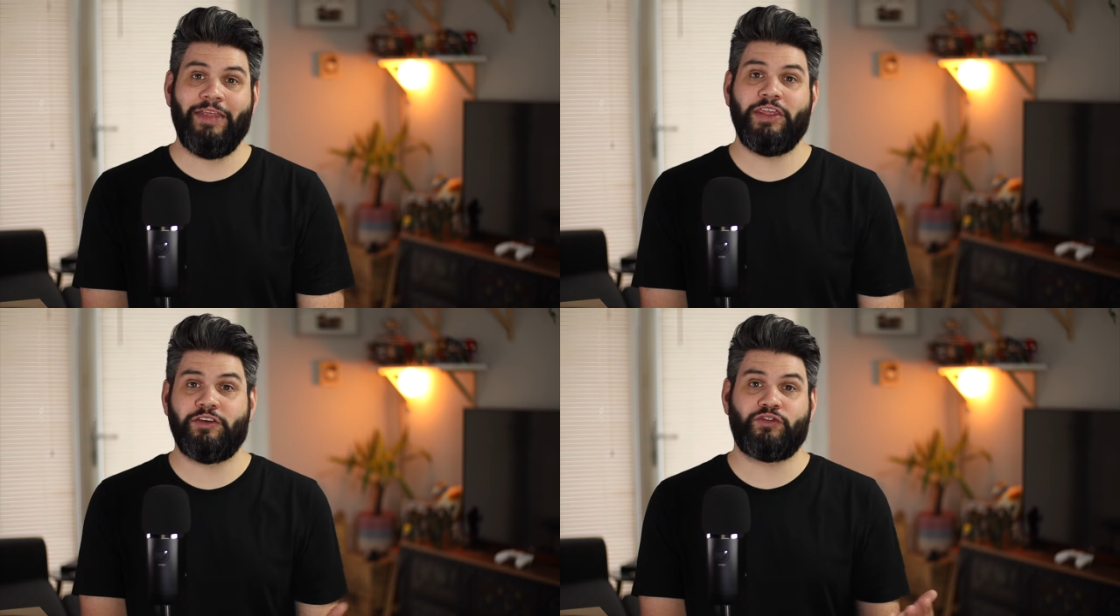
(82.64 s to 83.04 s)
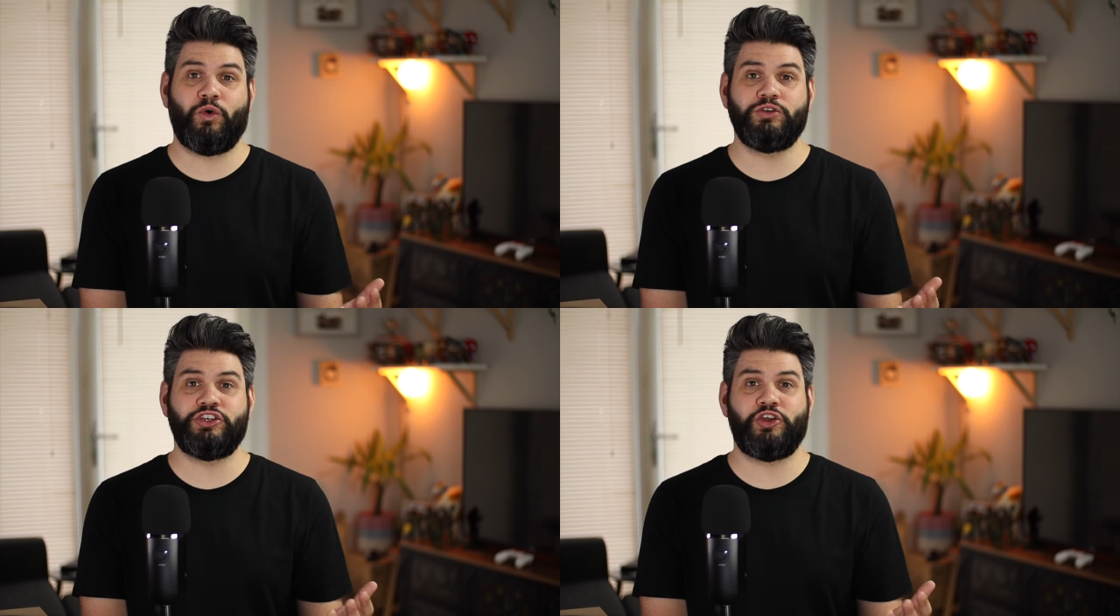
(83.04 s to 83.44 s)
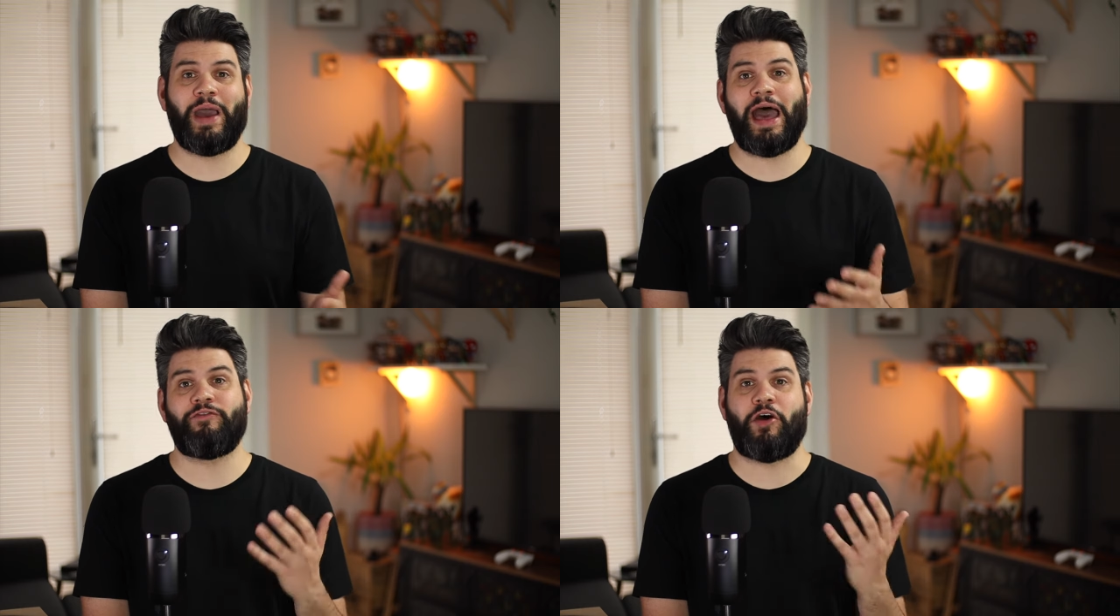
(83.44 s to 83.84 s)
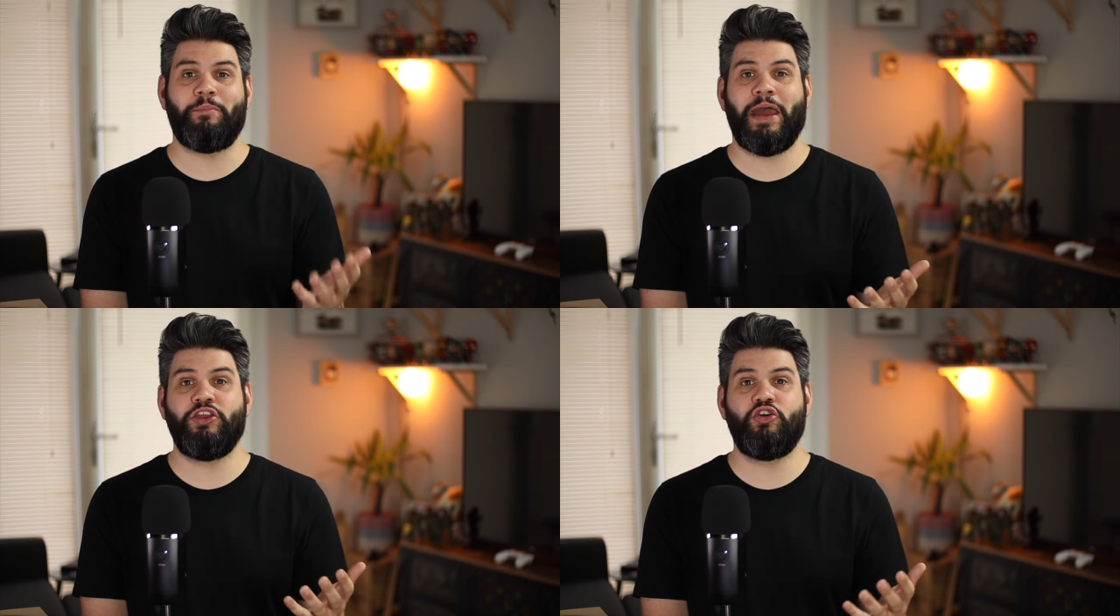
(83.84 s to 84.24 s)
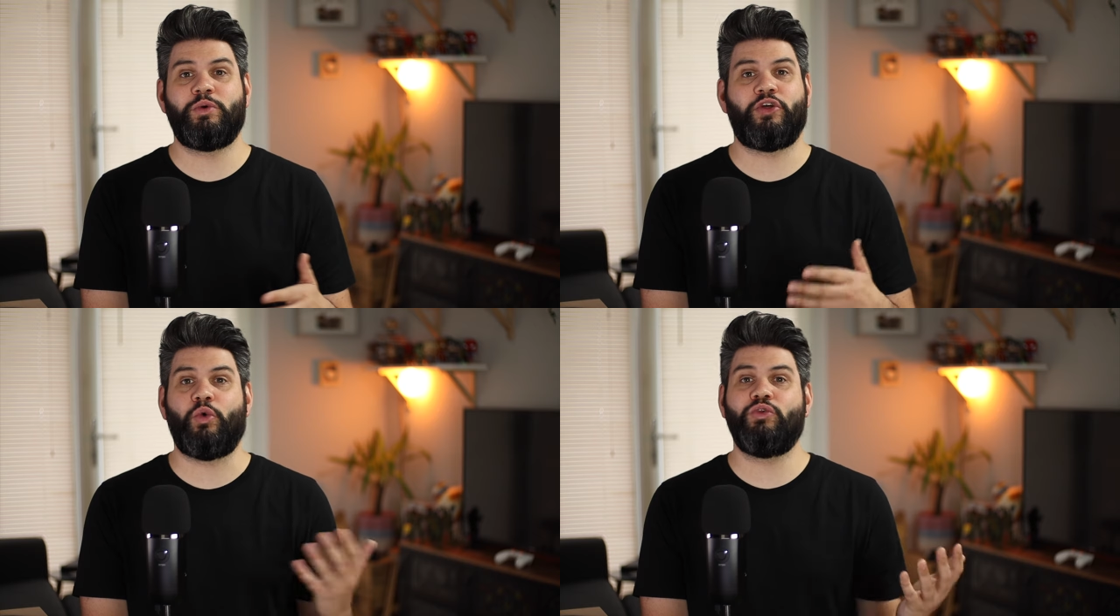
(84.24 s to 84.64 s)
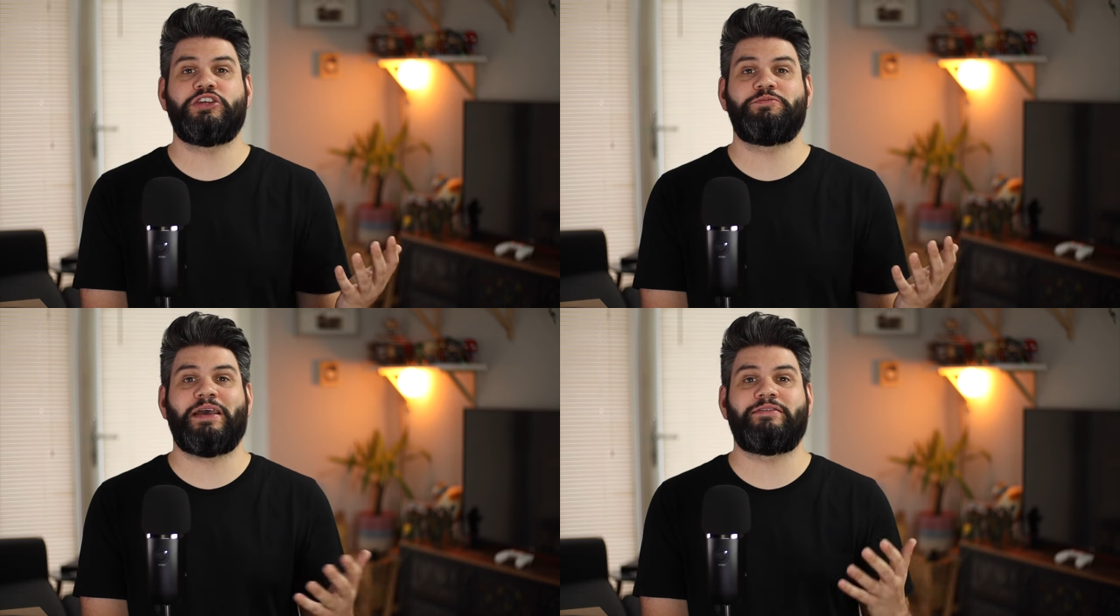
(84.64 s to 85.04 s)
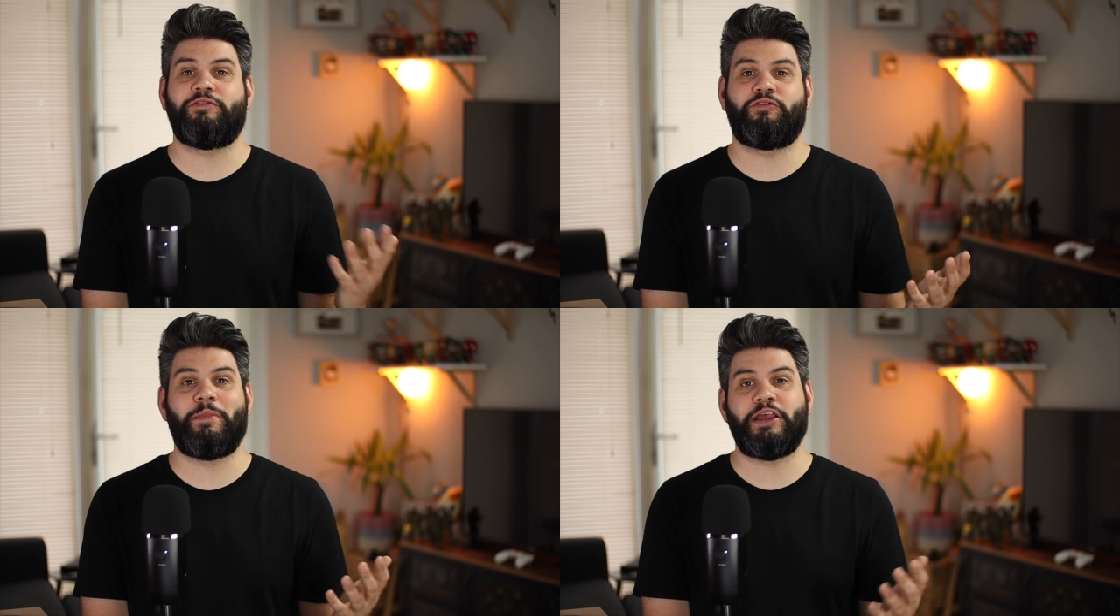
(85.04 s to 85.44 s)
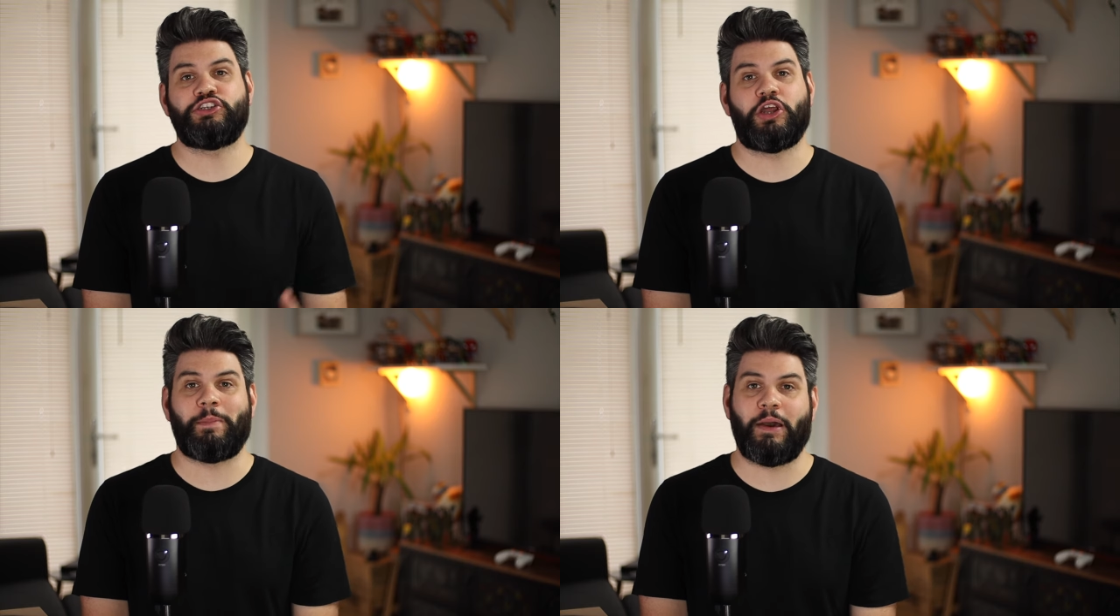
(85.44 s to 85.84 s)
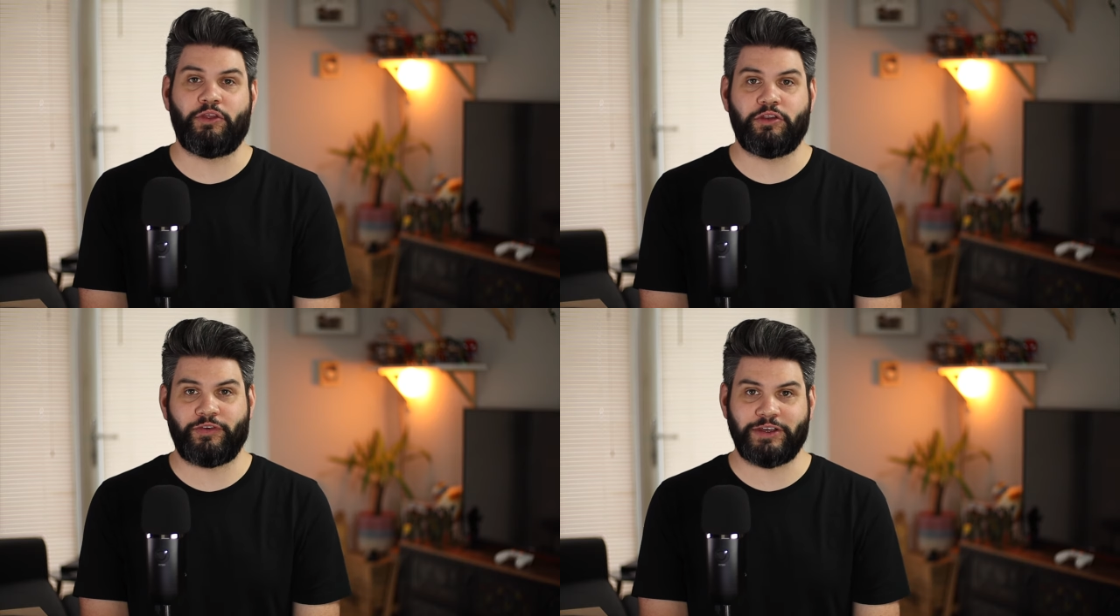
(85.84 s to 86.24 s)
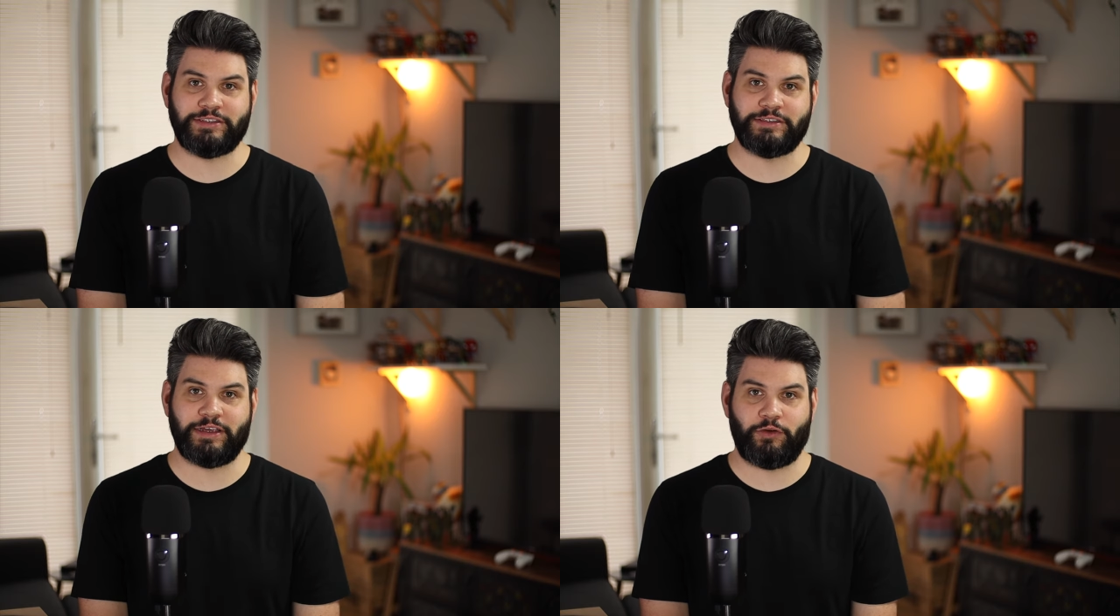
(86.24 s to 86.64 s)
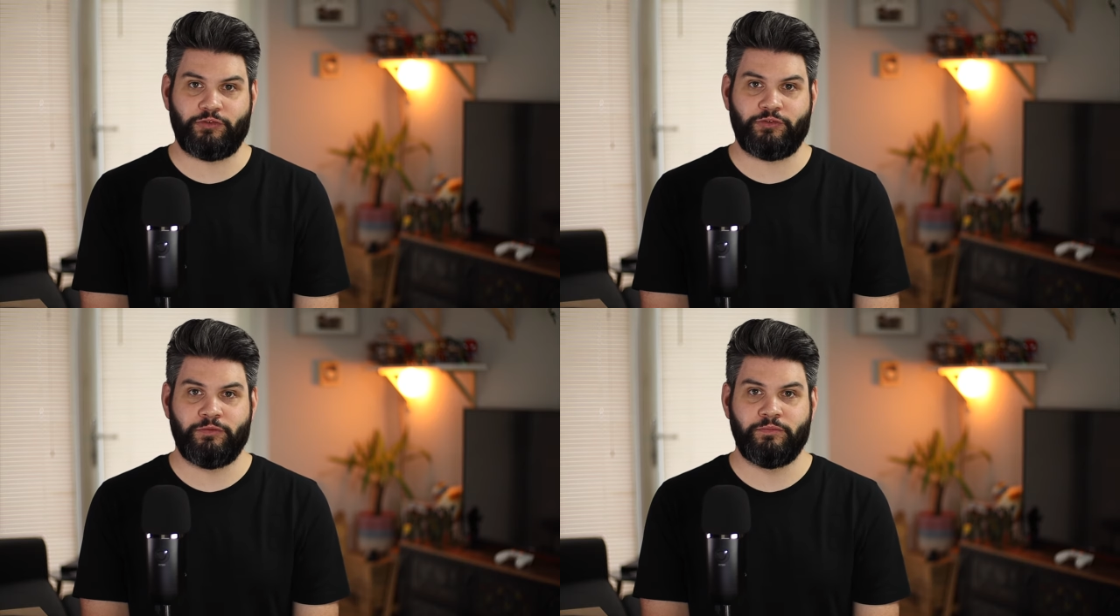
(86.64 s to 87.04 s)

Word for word: And then of course you do have a manual with all the specs and information about the device itself.